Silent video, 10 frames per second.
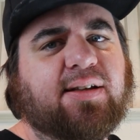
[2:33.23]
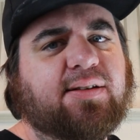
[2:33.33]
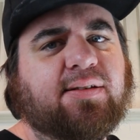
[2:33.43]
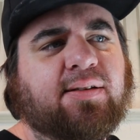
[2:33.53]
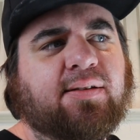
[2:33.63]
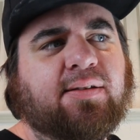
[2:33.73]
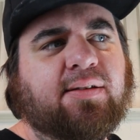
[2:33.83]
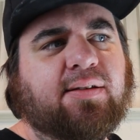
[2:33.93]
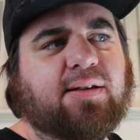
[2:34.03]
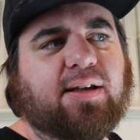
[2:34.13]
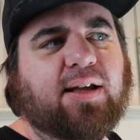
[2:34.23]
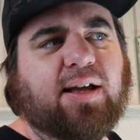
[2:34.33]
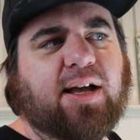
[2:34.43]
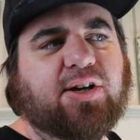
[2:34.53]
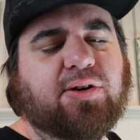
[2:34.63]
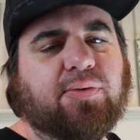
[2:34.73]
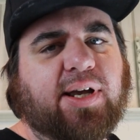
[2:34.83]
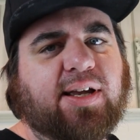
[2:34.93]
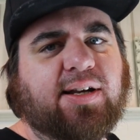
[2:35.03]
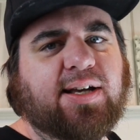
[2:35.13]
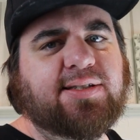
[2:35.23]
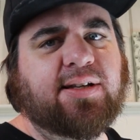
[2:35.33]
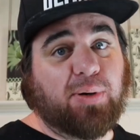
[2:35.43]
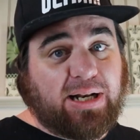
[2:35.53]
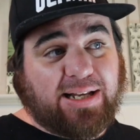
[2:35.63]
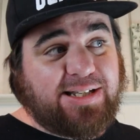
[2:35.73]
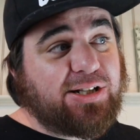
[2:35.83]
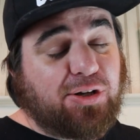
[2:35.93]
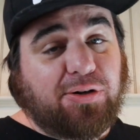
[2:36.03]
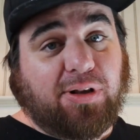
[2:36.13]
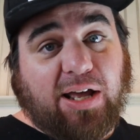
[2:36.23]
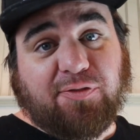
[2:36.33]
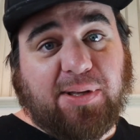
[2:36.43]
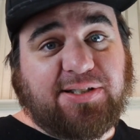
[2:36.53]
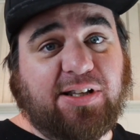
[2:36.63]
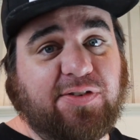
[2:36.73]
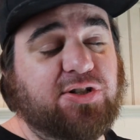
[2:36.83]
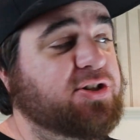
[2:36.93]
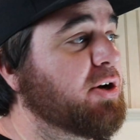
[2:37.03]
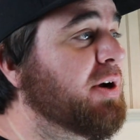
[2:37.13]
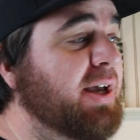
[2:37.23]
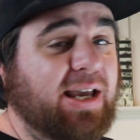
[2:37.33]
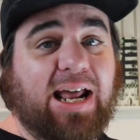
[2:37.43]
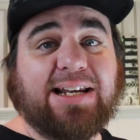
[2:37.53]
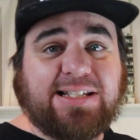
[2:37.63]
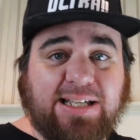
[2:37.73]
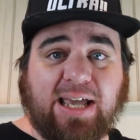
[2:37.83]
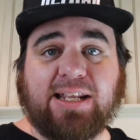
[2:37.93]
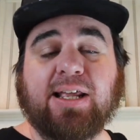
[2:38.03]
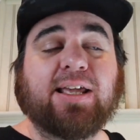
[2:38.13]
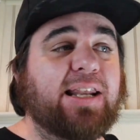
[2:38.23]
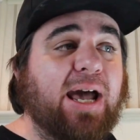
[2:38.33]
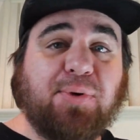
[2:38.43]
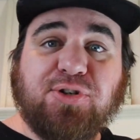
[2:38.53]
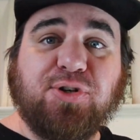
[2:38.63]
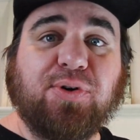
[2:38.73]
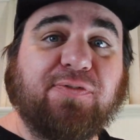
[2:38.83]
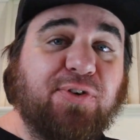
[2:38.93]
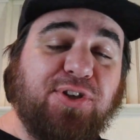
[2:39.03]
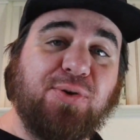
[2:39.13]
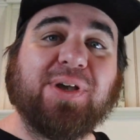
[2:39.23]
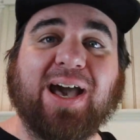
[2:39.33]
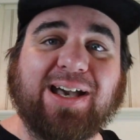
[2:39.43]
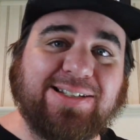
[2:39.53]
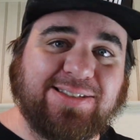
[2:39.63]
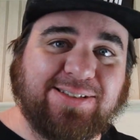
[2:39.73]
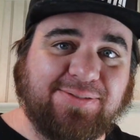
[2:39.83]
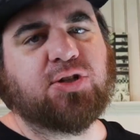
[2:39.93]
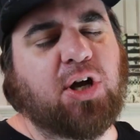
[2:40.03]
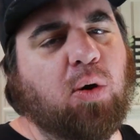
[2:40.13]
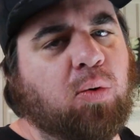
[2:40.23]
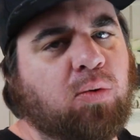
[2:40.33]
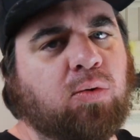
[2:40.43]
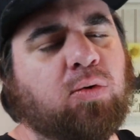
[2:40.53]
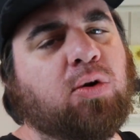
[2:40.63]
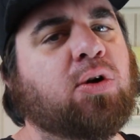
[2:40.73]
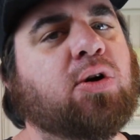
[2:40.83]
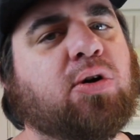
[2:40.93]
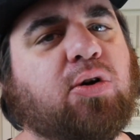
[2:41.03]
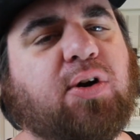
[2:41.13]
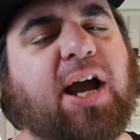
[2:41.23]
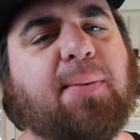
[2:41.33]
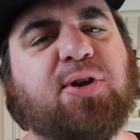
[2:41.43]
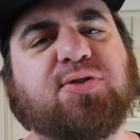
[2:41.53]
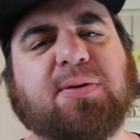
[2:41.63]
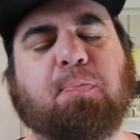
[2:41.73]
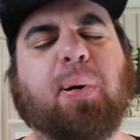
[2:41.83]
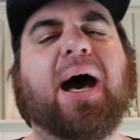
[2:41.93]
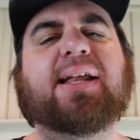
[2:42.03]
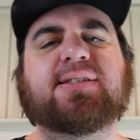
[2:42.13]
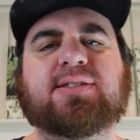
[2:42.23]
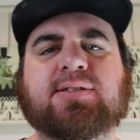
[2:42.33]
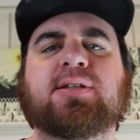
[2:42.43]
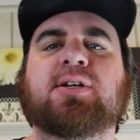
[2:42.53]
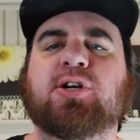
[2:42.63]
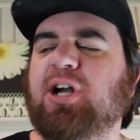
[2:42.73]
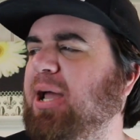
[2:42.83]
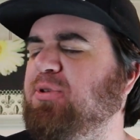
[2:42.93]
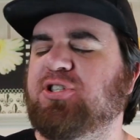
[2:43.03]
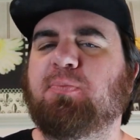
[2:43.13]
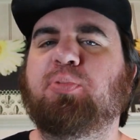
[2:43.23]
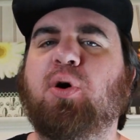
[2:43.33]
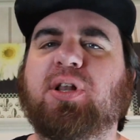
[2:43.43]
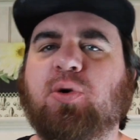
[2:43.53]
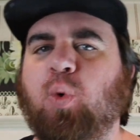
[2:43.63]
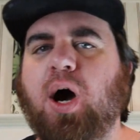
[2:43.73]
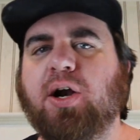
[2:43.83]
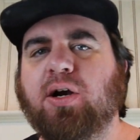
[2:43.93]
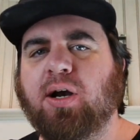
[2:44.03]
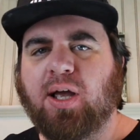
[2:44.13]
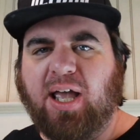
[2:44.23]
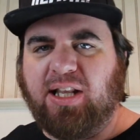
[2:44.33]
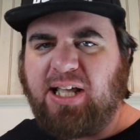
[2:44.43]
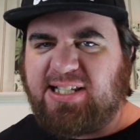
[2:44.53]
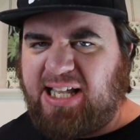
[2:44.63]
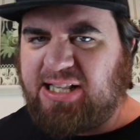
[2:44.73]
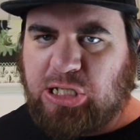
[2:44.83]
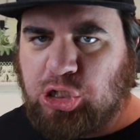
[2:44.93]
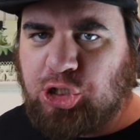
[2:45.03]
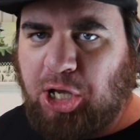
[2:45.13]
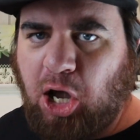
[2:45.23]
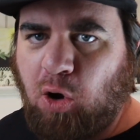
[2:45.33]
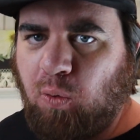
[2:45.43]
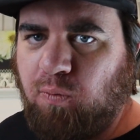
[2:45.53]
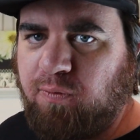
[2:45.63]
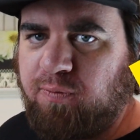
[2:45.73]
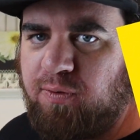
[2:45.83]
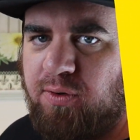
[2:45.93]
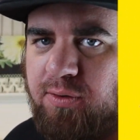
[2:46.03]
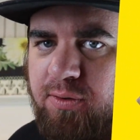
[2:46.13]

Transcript: I couldn't recognize it. But I did learn a lot from that television show, and I decided that I'm gonna do it for you guys. So, grab you some pots, grab you some boiling water, and let's hit the stove.